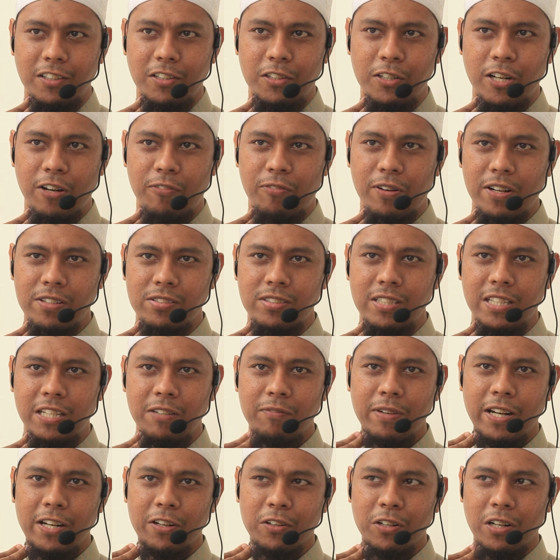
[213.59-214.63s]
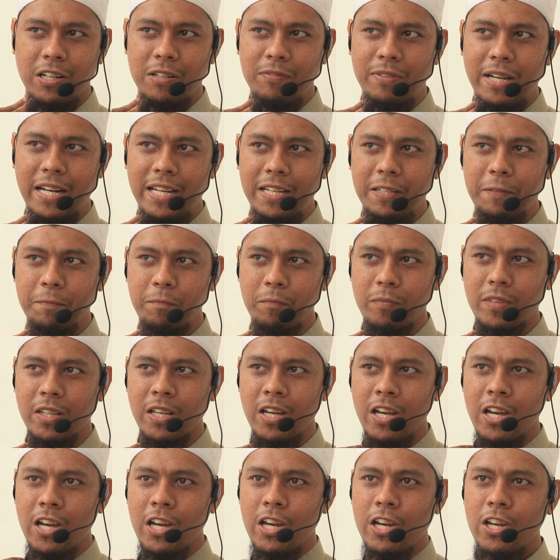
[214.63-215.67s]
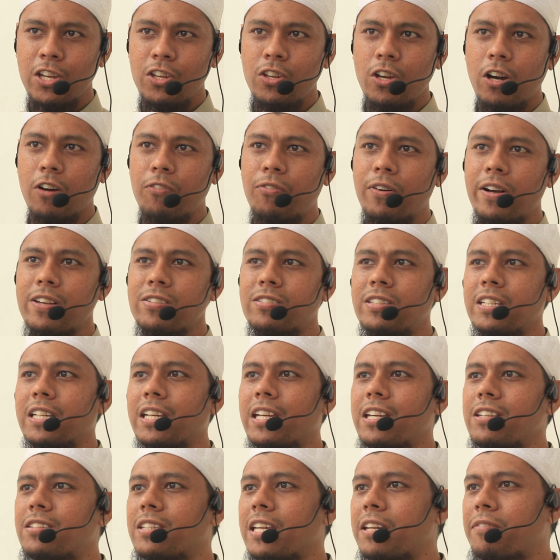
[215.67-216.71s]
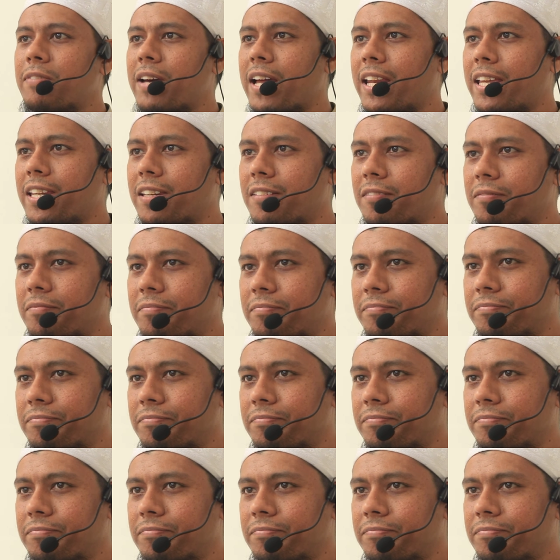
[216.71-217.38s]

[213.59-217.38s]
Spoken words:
Your fasting invalid or not invalid? Your fasting is invalid.